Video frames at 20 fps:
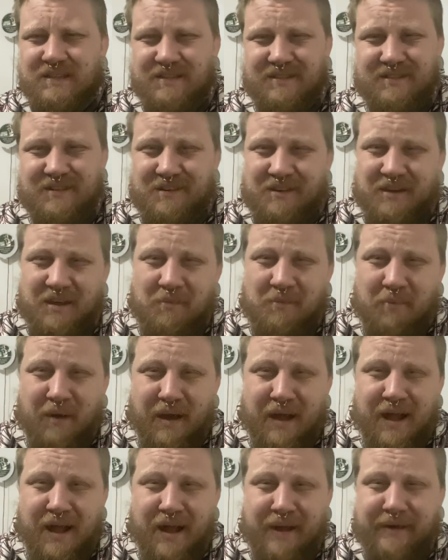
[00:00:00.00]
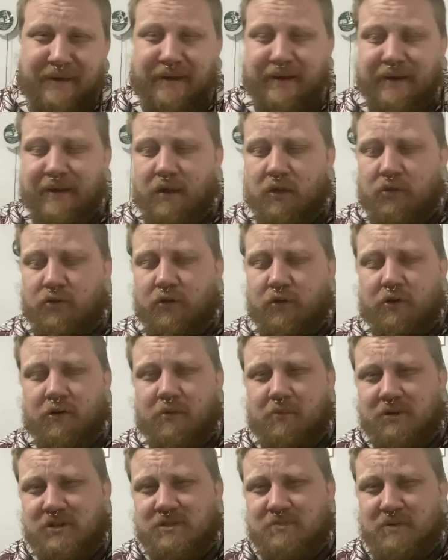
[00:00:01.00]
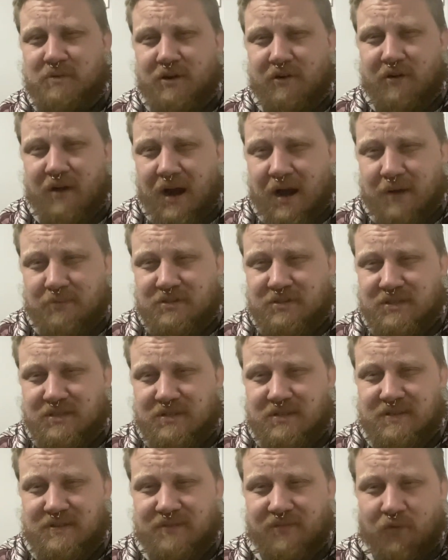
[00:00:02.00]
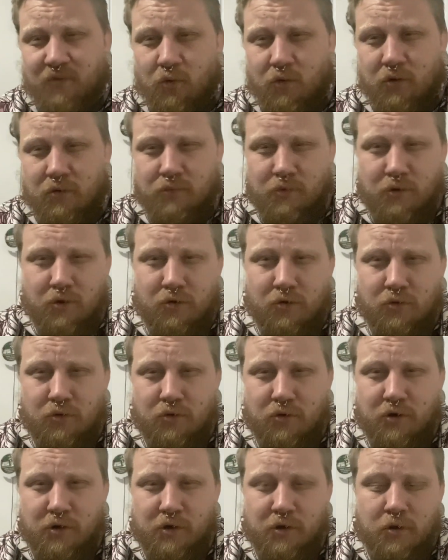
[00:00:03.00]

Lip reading: Looking back, there are much better options for Rogue,